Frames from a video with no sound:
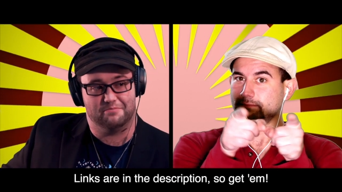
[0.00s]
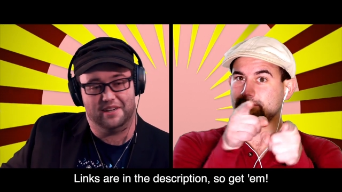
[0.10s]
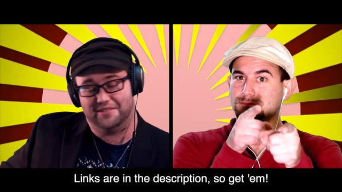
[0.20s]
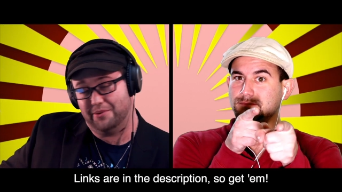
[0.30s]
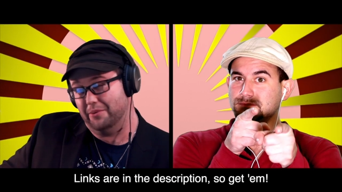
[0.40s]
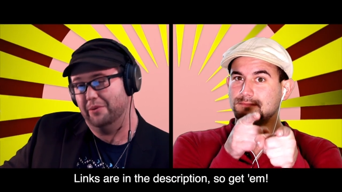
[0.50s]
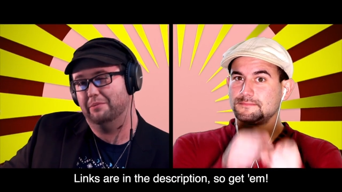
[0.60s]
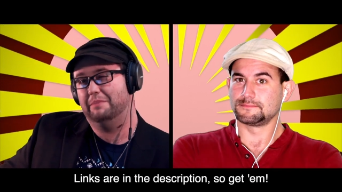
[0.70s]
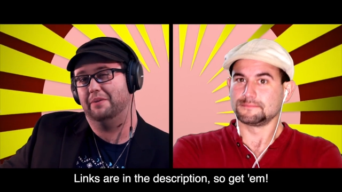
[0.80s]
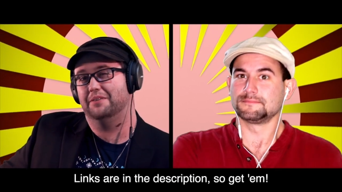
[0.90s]
Speaker 1: page, where we will
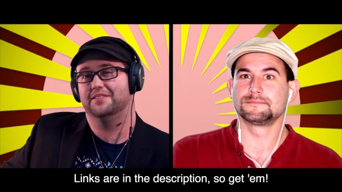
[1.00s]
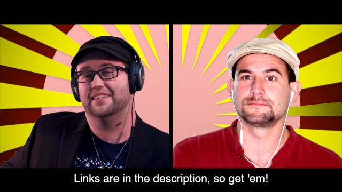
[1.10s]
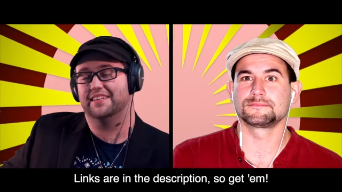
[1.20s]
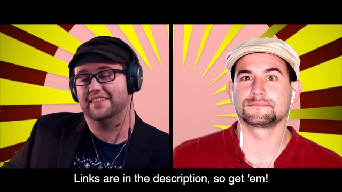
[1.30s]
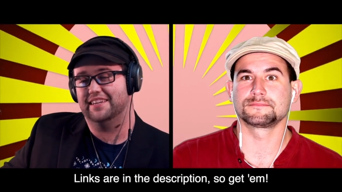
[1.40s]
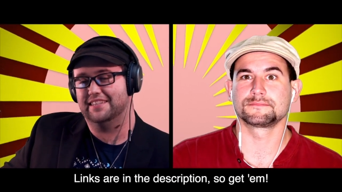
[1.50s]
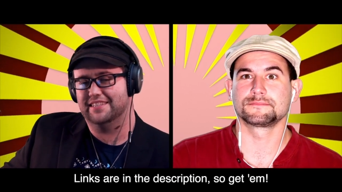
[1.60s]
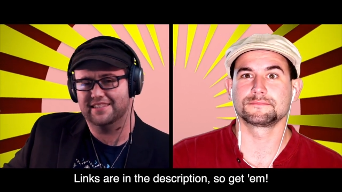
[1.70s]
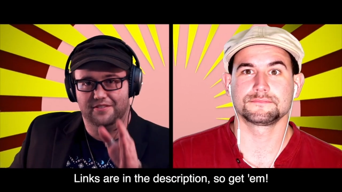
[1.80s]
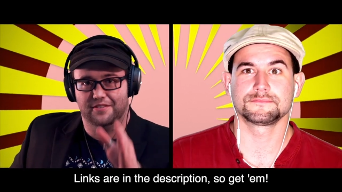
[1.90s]
be posting
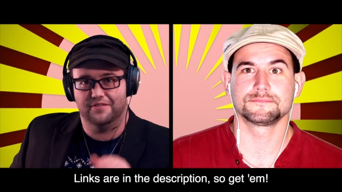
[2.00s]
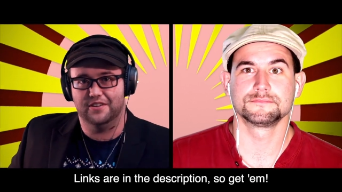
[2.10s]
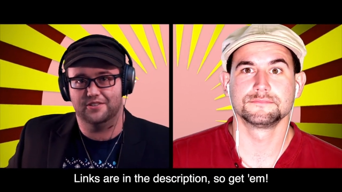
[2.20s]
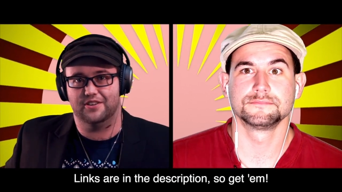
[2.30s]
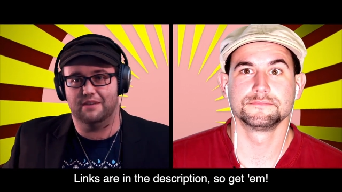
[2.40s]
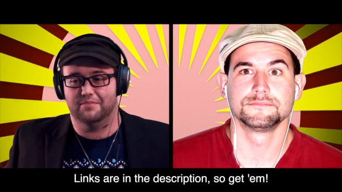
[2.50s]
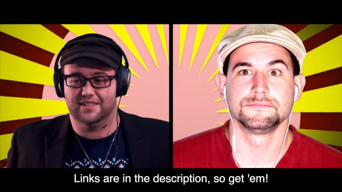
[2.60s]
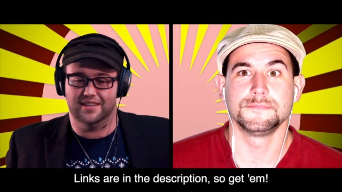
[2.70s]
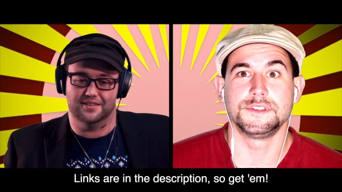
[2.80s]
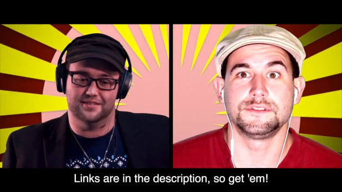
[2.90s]
things for future
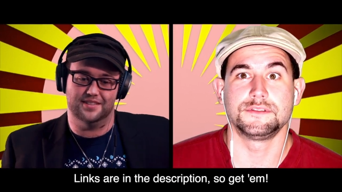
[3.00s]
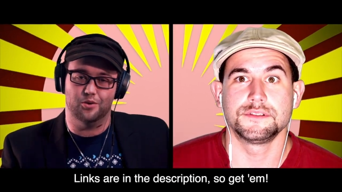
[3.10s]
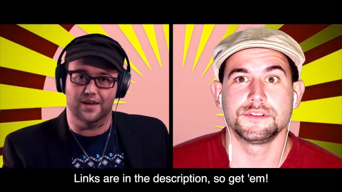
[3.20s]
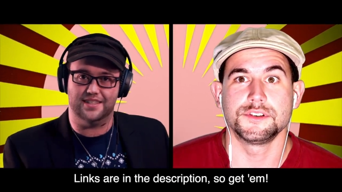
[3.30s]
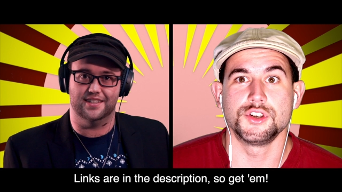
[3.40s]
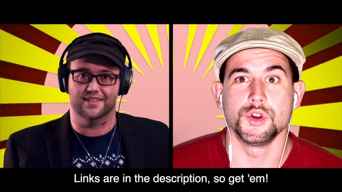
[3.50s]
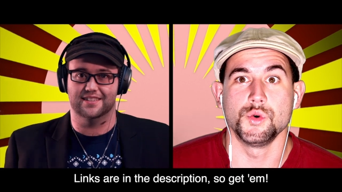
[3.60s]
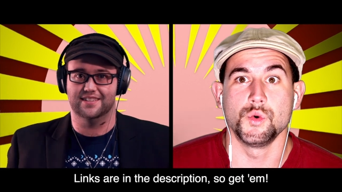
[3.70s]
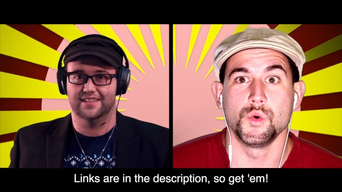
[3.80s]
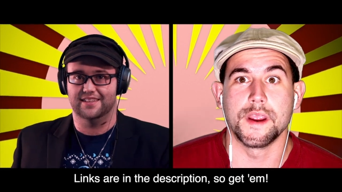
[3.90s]
episodes.
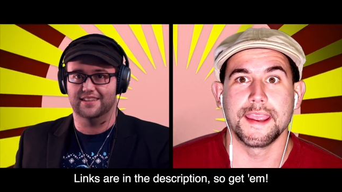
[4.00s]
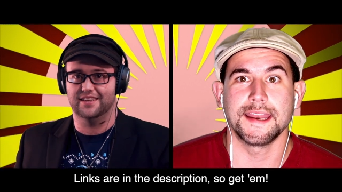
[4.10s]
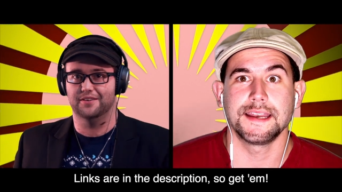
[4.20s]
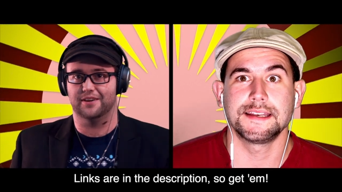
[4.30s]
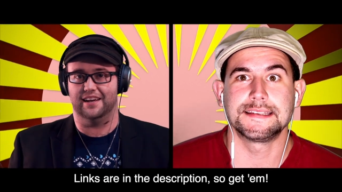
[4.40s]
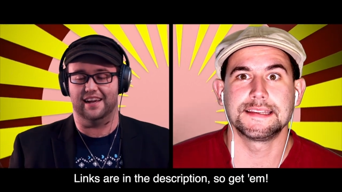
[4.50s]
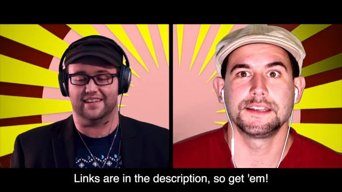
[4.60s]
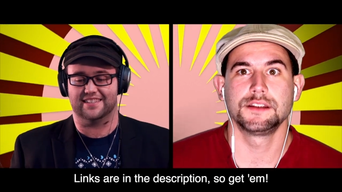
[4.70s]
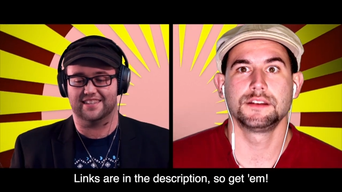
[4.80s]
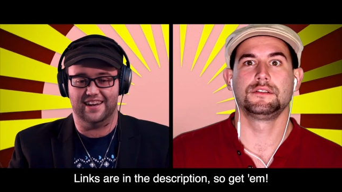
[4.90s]
Questions that you can
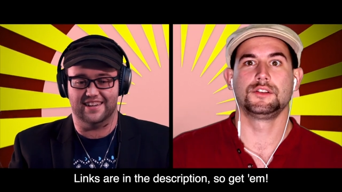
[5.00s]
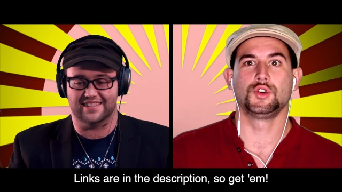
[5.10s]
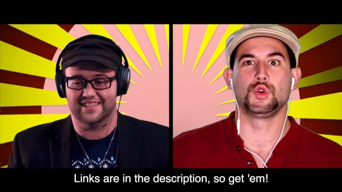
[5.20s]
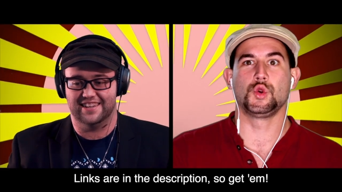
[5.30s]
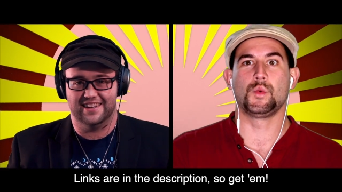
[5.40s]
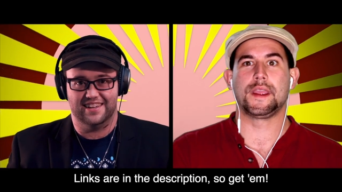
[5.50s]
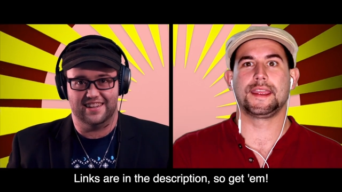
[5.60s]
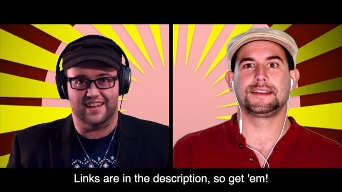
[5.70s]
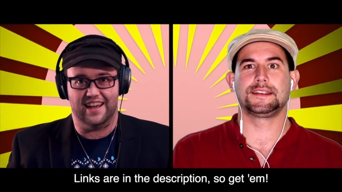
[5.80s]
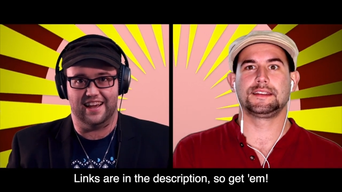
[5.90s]
ask us.
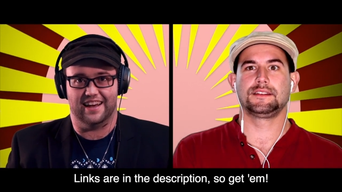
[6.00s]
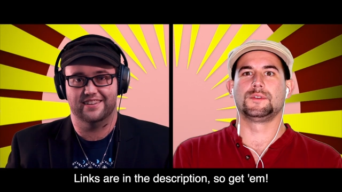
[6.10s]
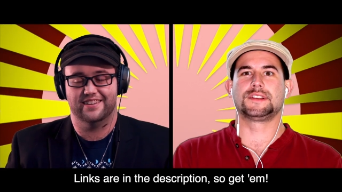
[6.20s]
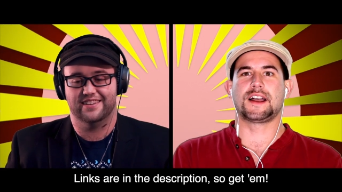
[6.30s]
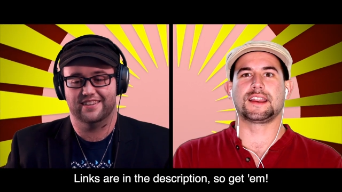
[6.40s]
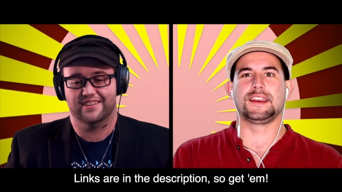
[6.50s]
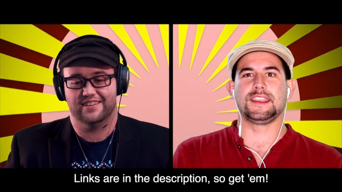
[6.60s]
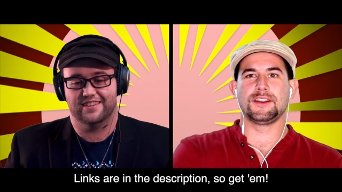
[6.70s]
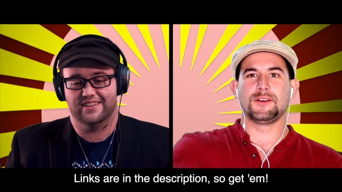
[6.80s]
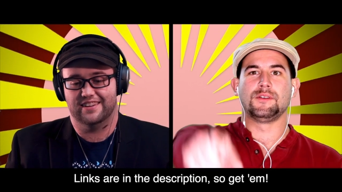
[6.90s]
Speaker 2: Yeah. We're talking to
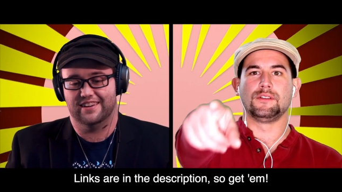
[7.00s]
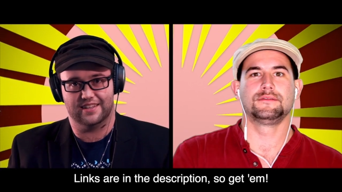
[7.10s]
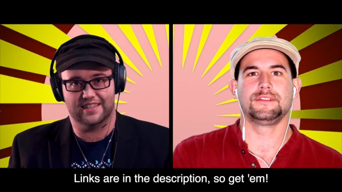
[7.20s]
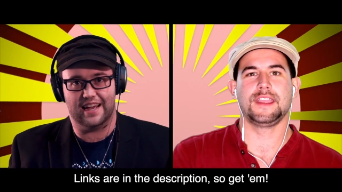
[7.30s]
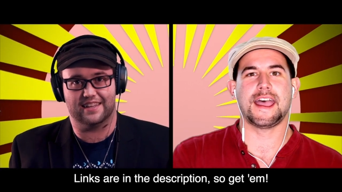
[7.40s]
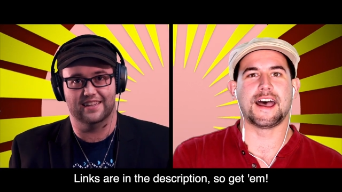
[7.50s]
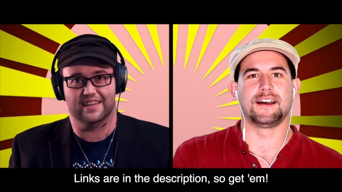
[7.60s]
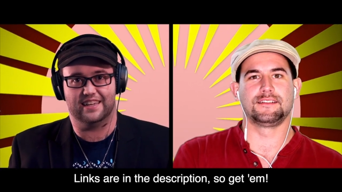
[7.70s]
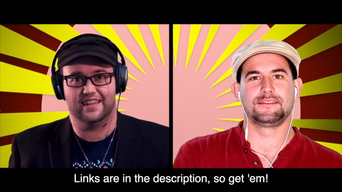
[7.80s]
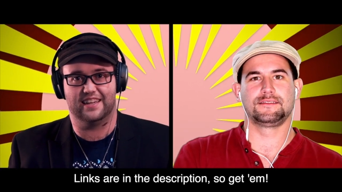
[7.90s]
you.
Speaker 1: Exactly. Yeah.
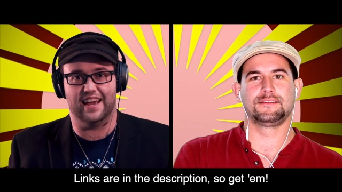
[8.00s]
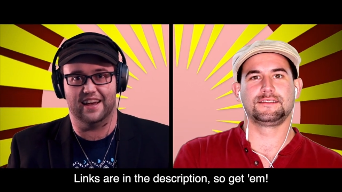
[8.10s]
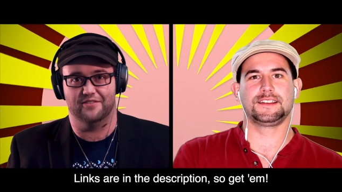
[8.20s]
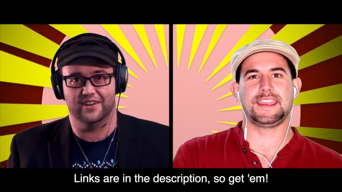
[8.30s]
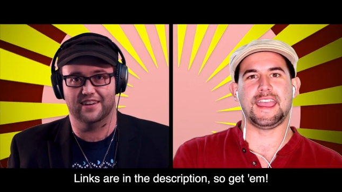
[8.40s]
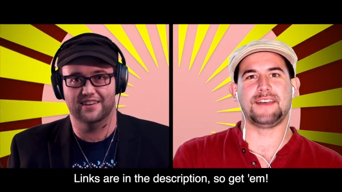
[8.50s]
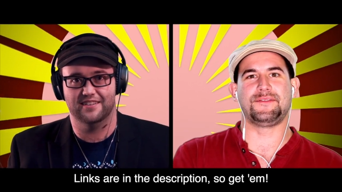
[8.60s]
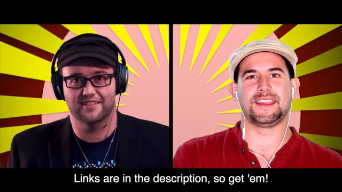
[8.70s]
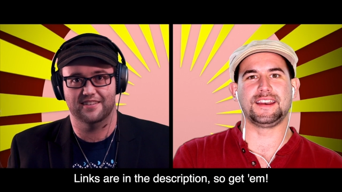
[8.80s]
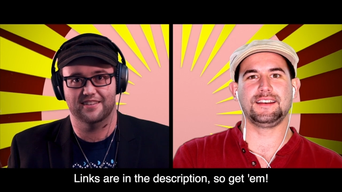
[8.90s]
Kevin.
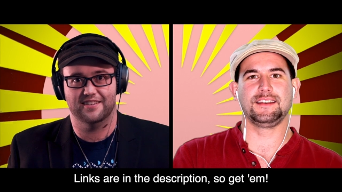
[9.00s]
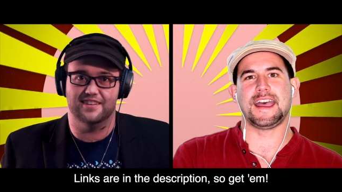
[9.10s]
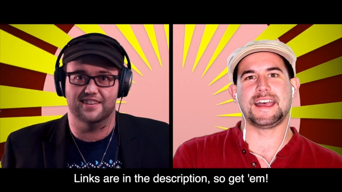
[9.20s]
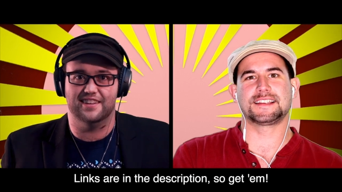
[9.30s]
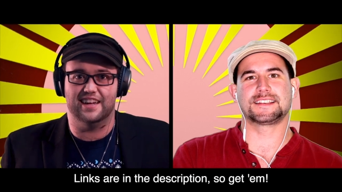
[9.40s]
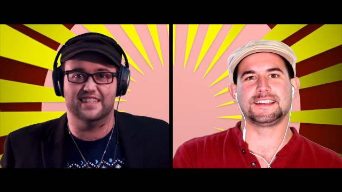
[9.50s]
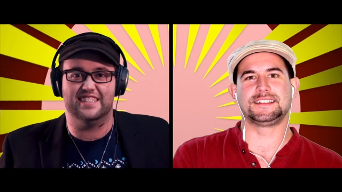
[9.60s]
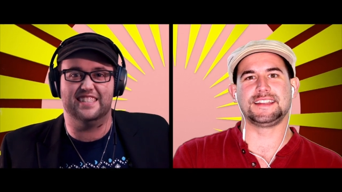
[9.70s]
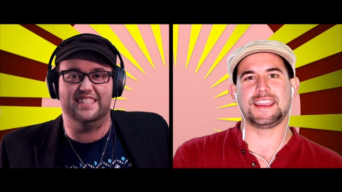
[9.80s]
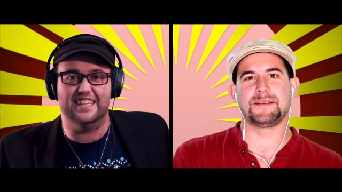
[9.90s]
Kevin, ask and a
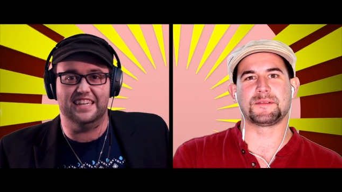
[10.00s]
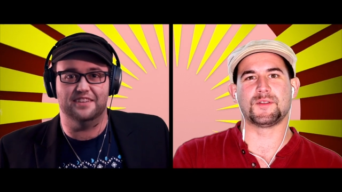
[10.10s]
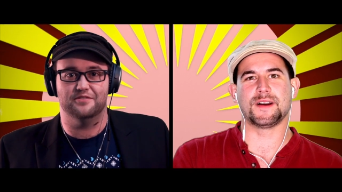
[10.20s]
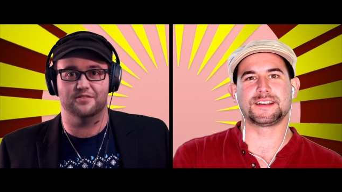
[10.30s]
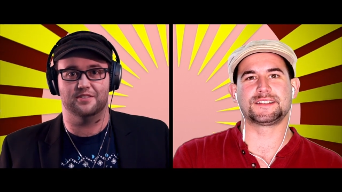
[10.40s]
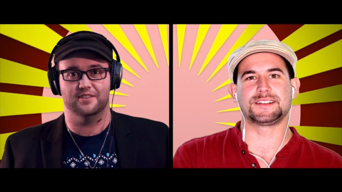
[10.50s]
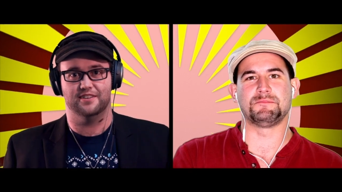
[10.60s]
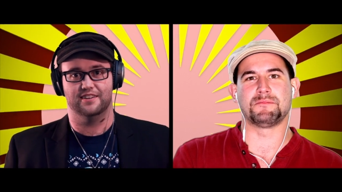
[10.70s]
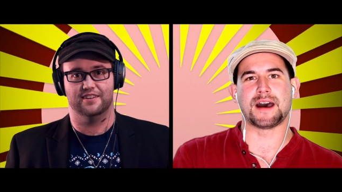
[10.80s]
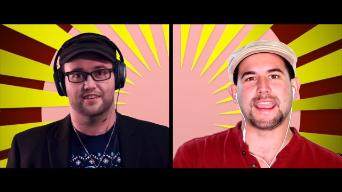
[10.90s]
Steve. damn
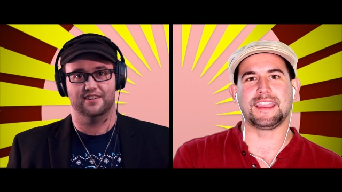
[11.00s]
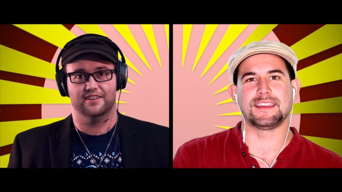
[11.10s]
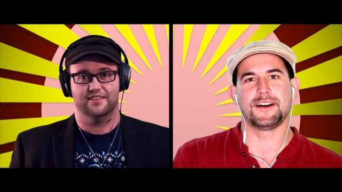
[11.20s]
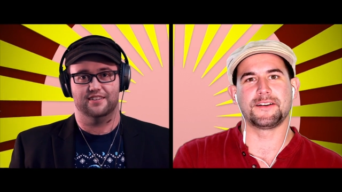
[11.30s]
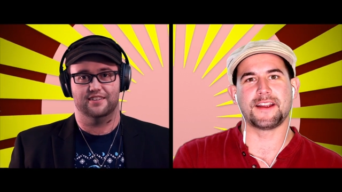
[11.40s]
question, Mike. All